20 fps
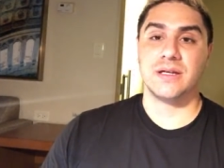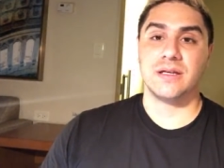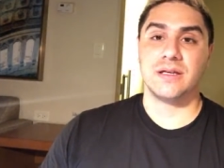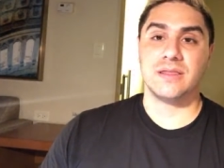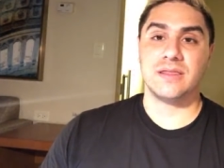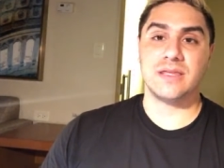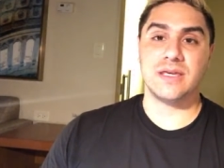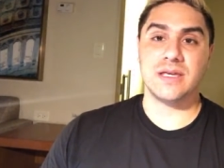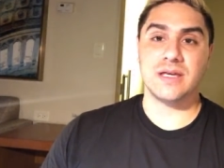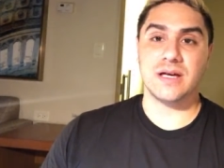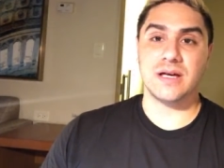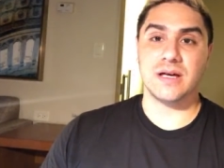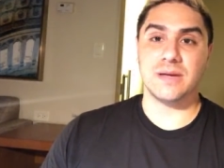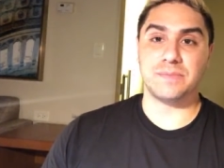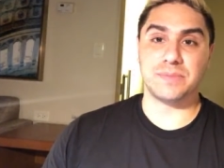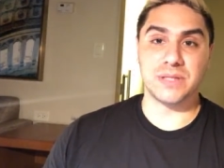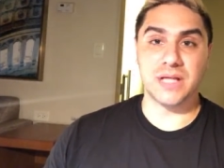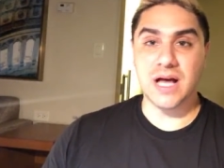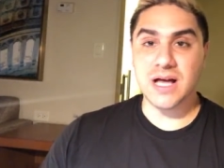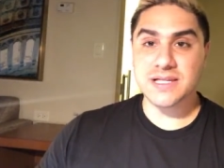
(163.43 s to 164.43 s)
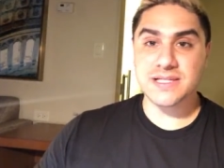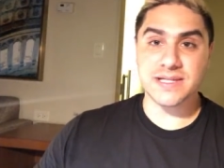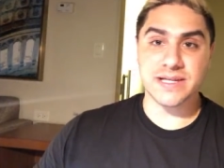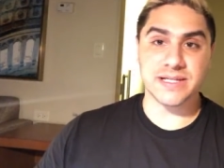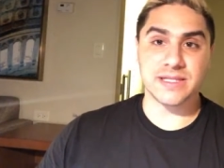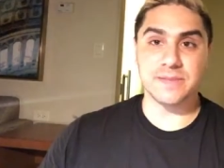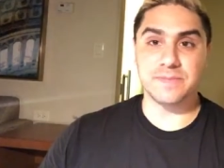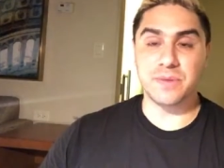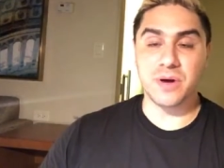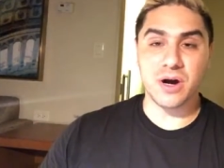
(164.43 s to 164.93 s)
the plaza in
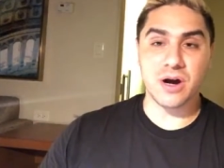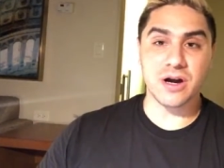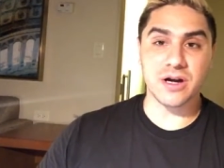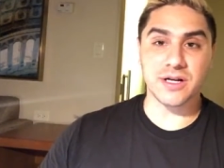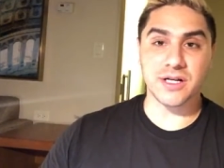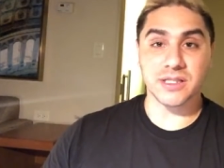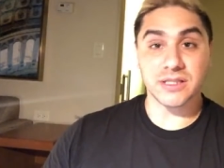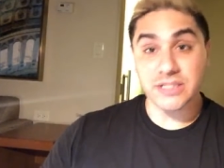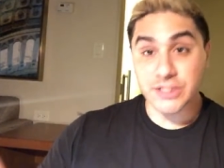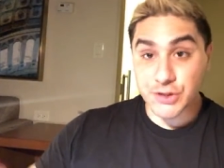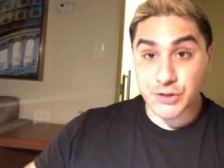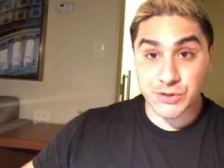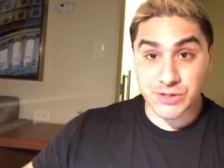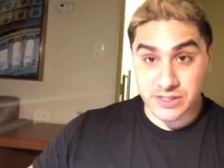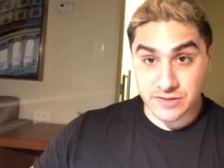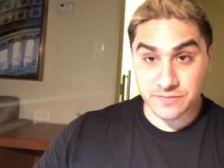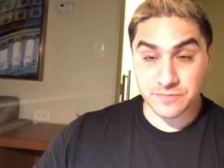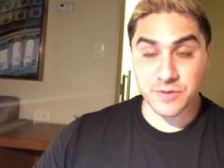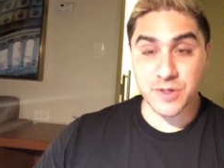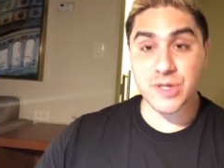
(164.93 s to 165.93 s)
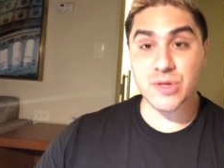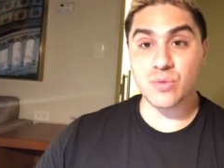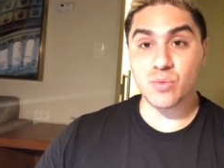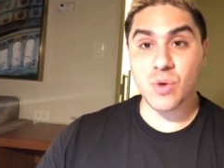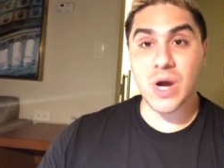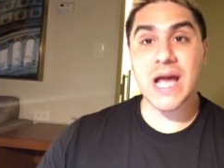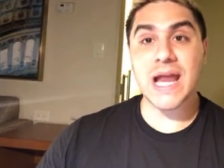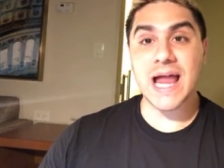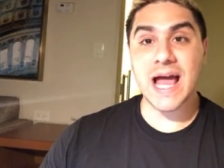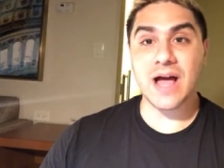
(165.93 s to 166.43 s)
the park, literally in front of the
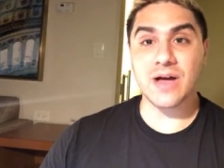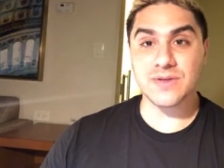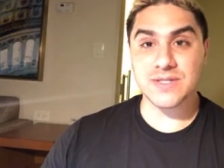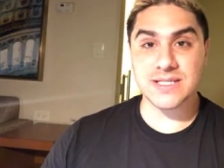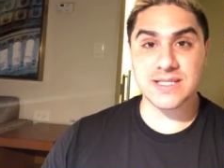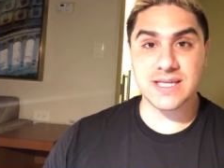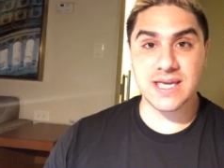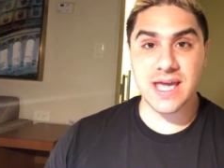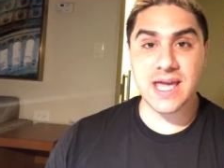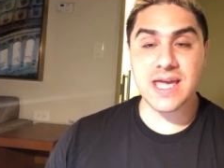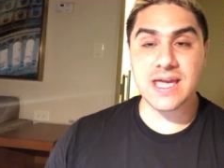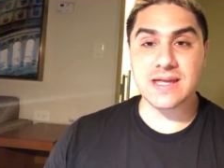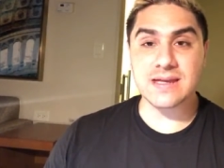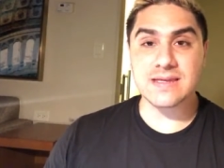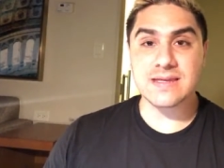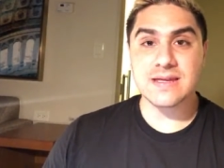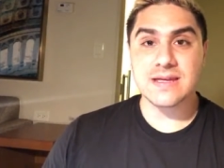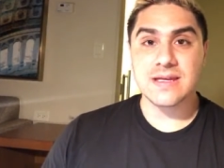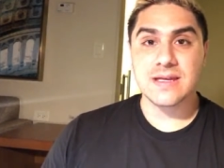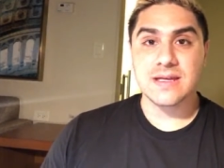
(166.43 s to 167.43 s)
White House gate,